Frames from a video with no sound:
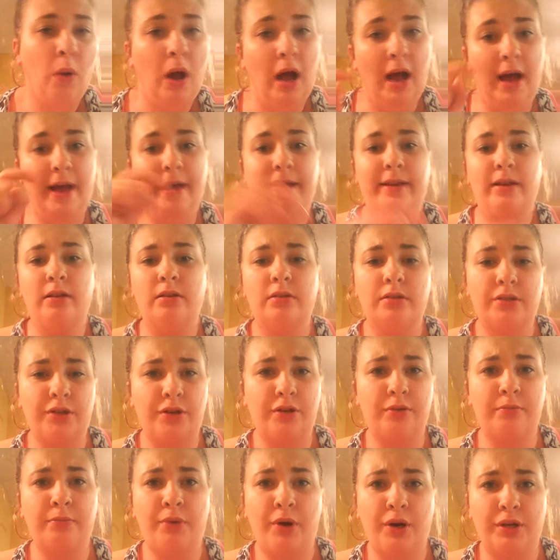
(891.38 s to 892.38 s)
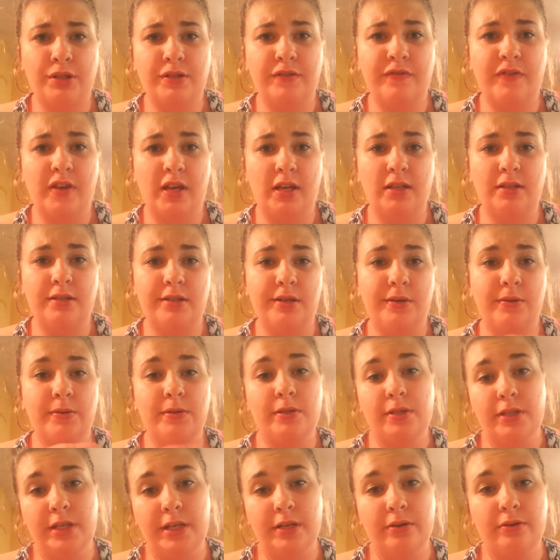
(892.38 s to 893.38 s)
why certain parts of kits
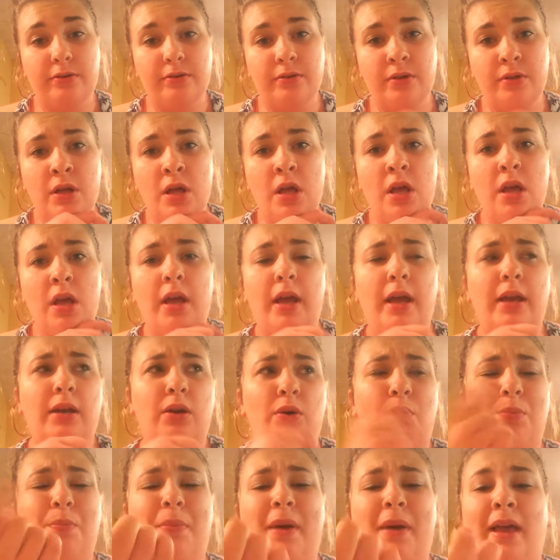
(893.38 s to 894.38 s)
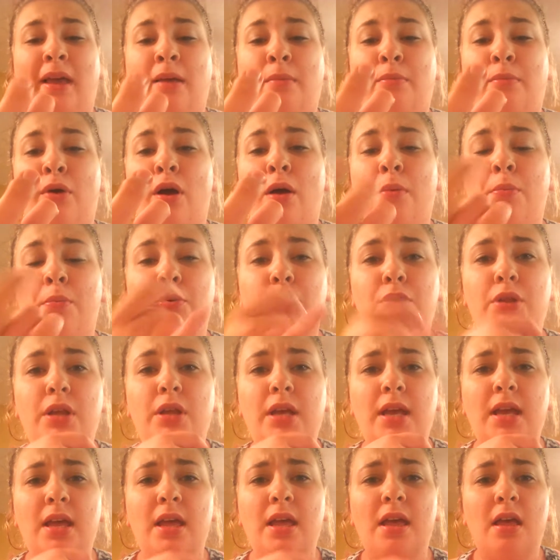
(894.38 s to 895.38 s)
don't seal and don't paint
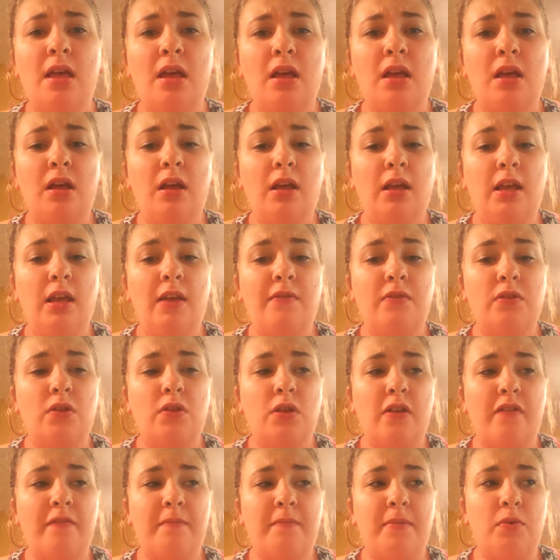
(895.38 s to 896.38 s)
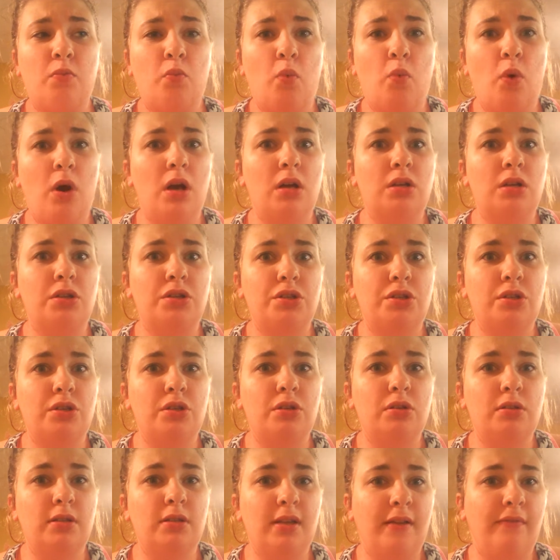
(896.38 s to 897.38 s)
properly, even though they've been
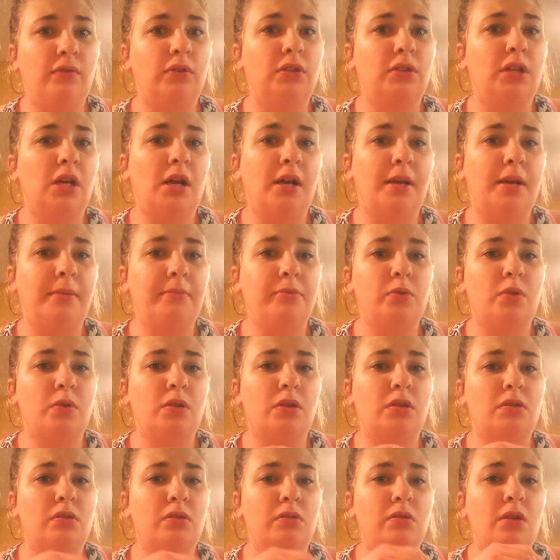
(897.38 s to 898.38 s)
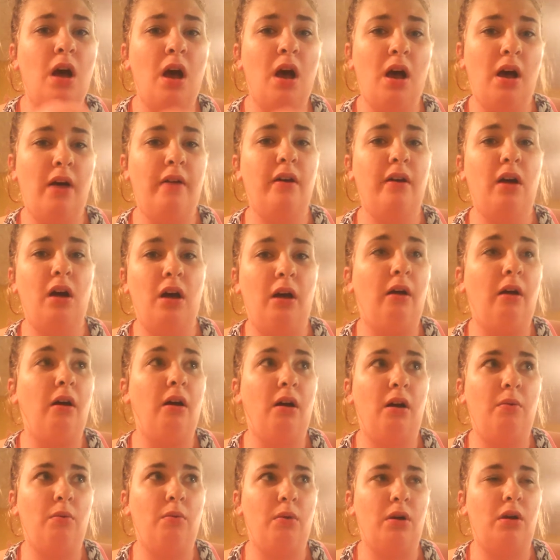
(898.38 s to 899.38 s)
washed several times with
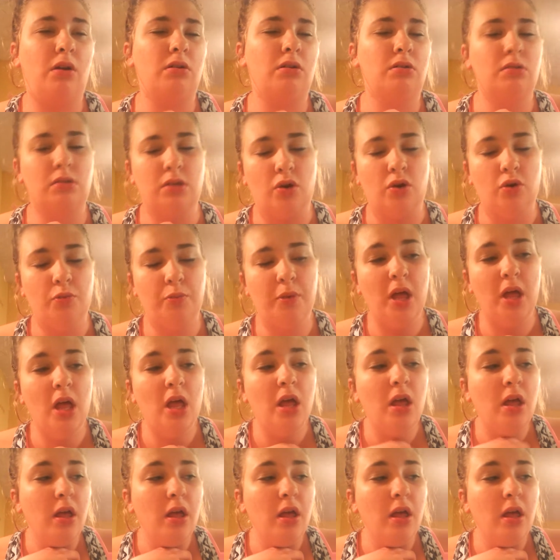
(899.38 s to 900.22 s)
hot water and soap,